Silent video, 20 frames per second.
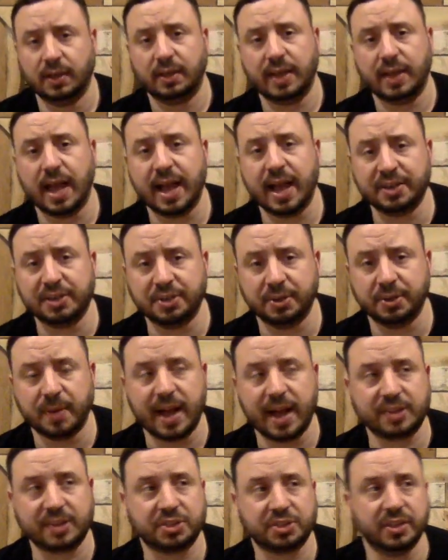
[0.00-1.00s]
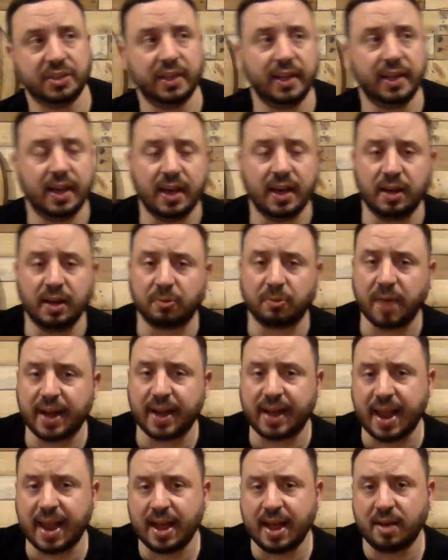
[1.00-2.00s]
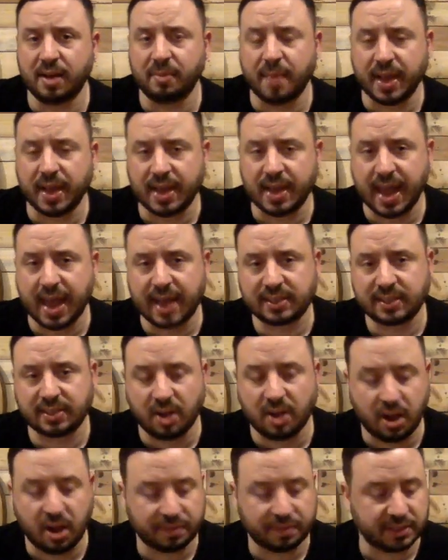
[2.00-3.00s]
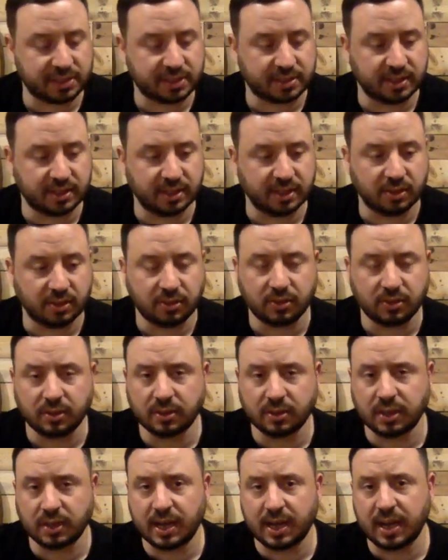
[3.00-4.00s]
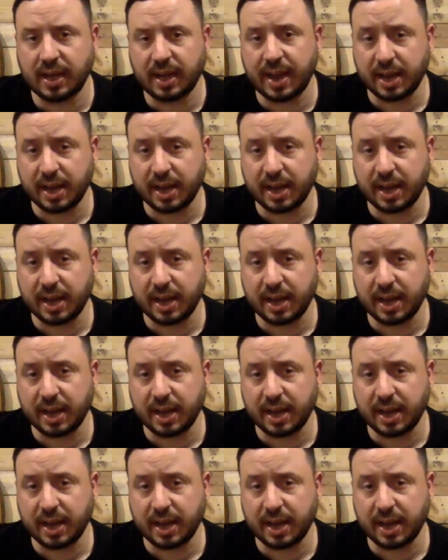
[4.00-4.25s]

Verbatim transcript: Yeah, I do, actually. Uh, right now, my next Off the Still uh,